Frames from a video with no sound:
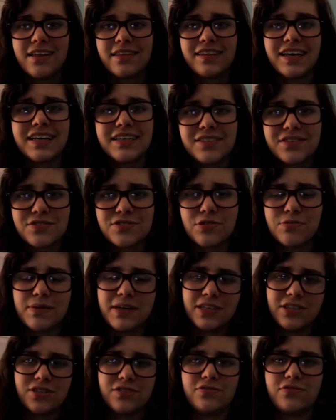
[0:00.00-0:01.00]
thanks so
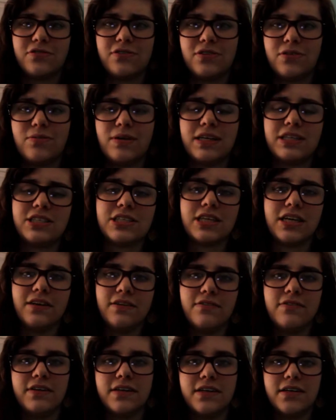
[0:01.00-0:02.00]
much for watching
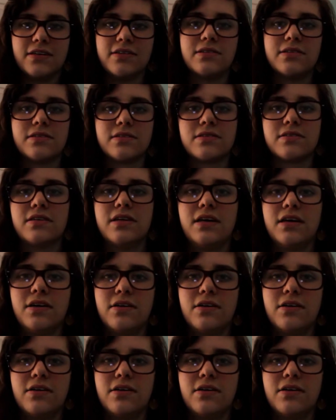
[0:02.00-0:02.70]
our videos.